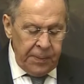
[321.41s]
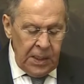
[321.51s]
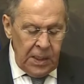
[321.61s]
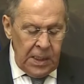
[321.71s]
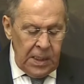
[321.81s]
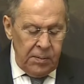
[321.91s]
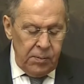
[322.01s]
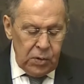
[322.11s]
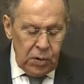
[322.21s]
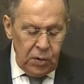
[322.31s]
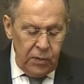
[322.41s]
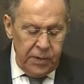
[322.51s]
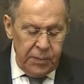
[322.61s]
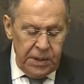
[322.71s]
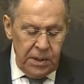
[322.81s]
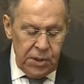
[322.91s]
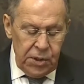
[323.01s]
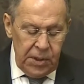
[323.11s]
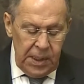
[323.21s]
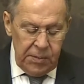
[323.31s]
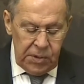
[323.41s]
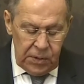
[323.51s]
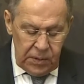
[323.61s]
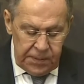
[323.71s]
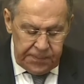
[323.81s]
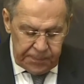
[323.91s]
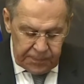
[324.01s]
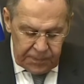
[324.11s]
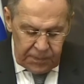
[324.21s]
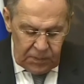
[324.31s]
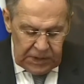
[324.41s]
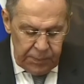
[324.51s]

and sovereignty of the Libyan state. And we think